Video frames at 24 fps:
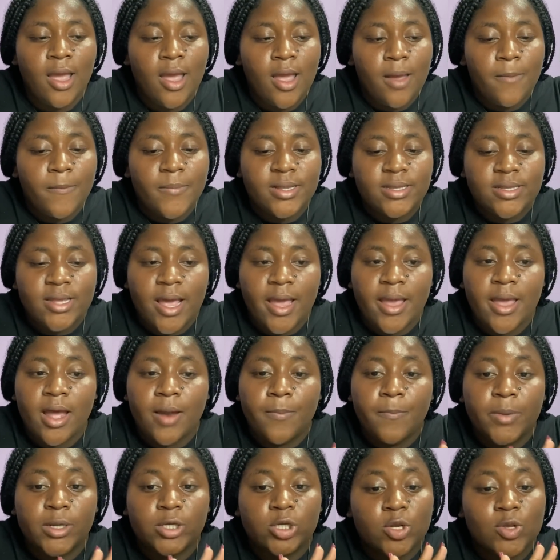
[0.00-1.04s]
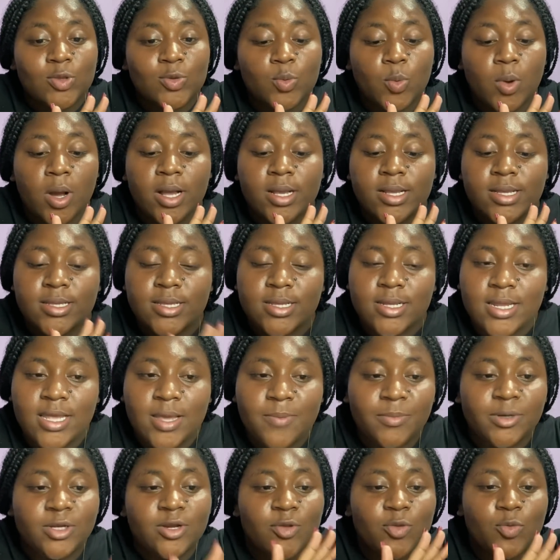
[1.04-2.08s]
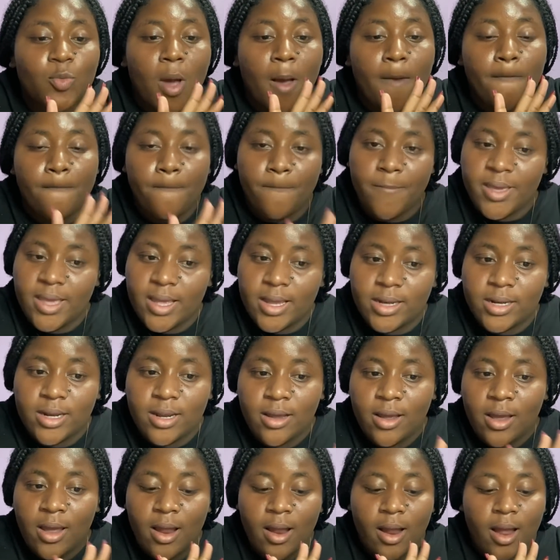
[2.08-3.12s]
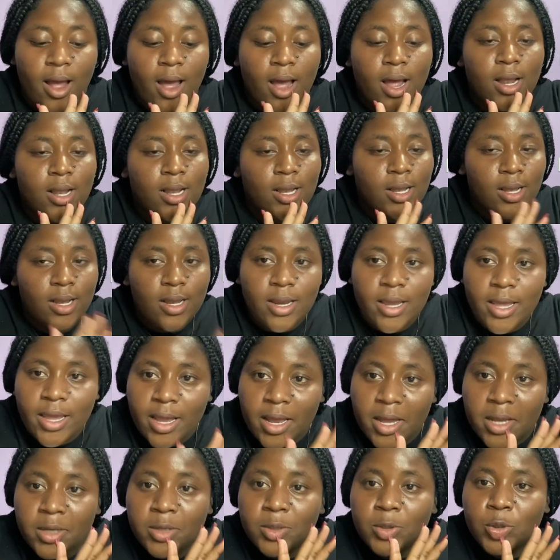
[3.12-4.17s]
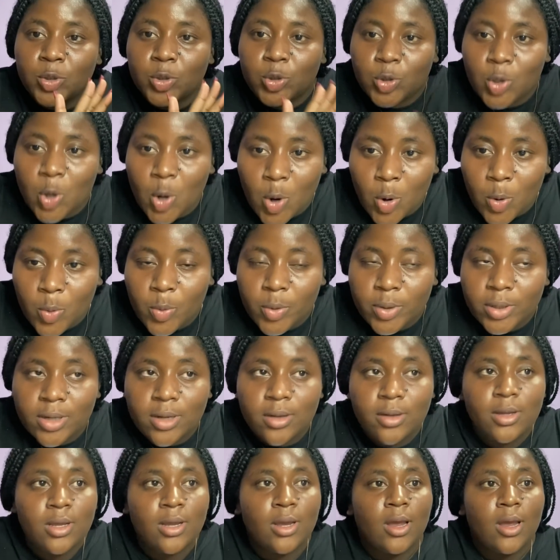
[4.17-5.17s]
I'm tired. I just want to sleep. I just want bed and lay down.